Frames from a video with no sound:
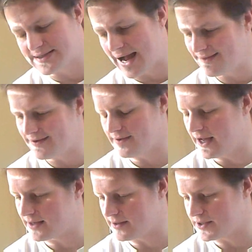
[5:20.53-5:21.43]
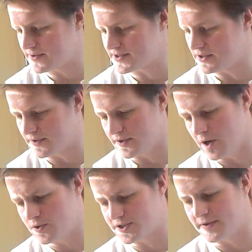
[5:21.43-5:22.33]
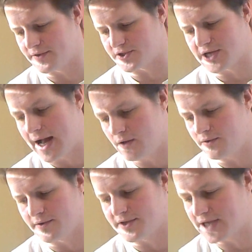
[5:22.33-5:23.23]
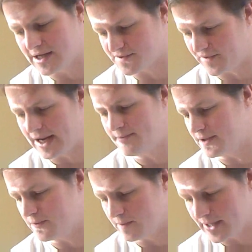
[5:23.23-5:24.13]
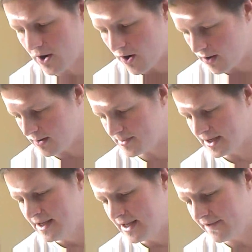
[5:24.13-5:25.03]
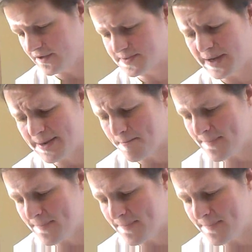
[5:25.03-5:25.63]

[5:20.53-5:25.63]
is highly likely to assert the notion that the child or the child's family will be harmed if it is made